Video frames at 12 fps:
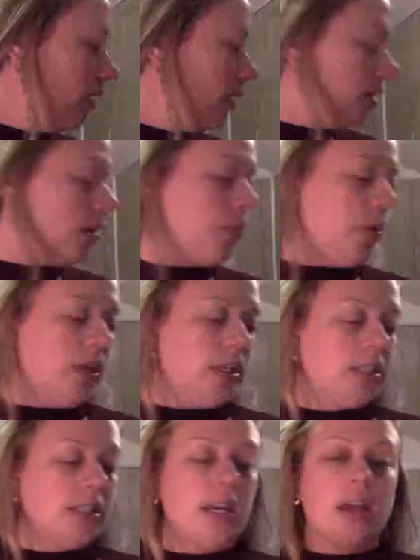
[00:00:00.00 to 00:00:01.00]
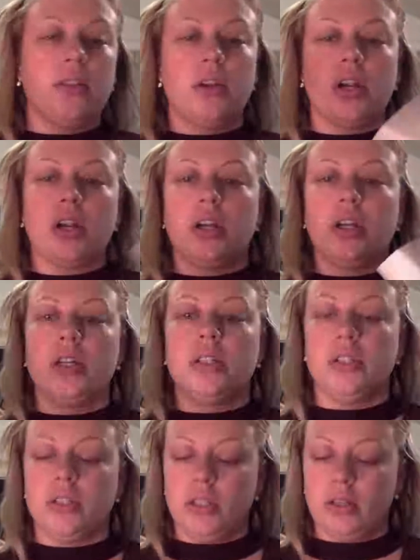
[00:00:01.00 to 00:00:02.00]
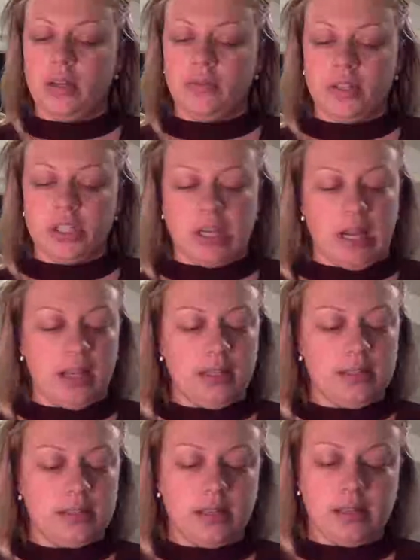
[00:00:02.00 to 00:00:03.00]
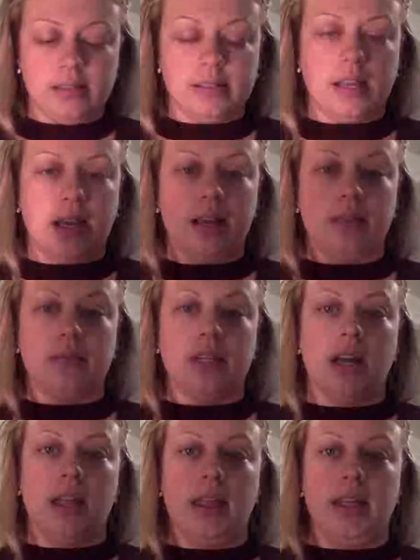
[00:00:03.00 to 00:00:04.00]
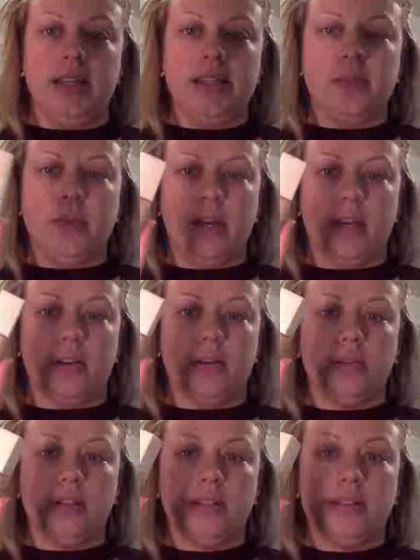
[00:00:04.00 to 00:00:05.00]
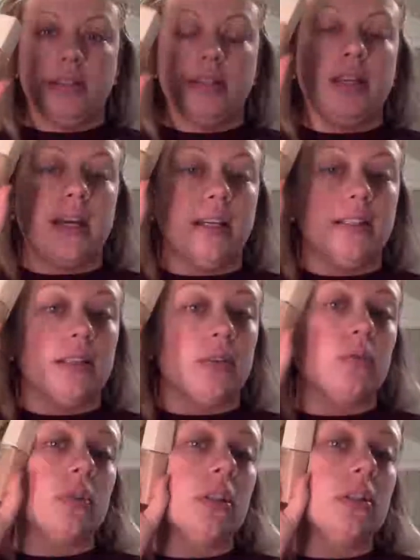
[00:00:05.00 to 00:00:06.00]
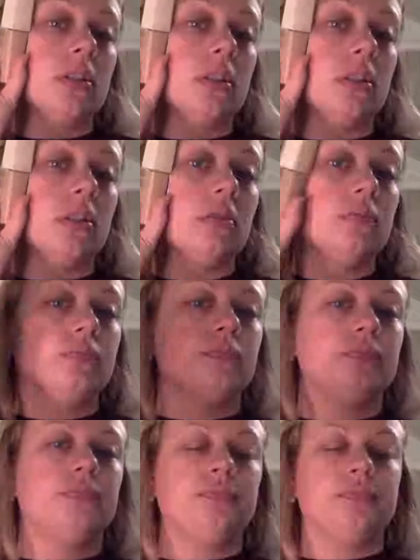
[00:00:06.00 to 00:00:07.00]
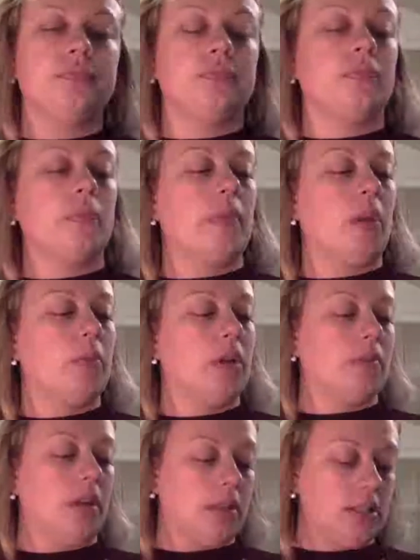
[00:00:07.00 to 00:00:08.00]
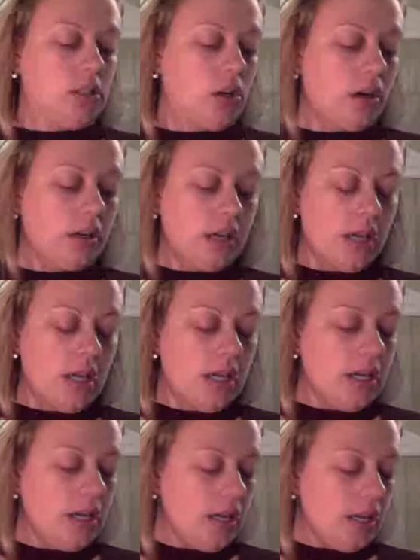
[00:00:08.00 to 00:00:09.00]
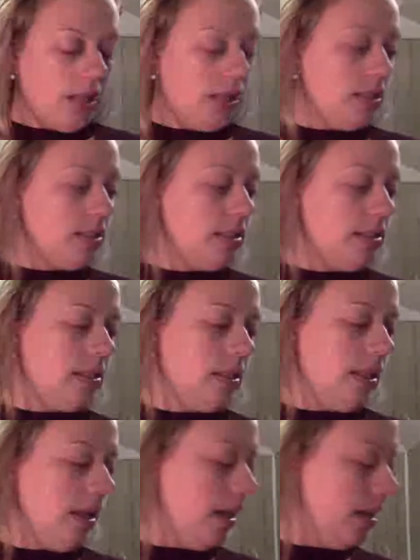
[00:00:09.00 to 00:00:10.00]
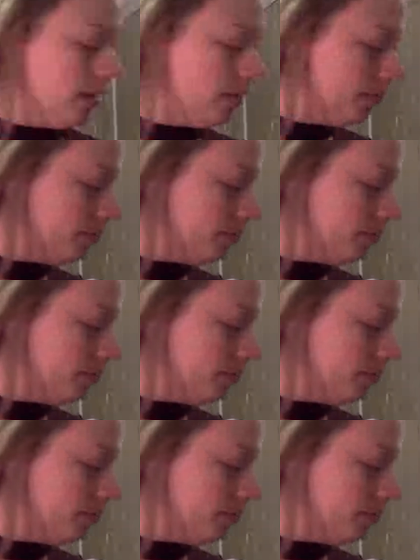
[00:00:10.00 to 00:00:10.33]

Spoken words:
So I'm putting together two different shades because I am not this pale yet. I will get there. But I'm not this dark. And this is the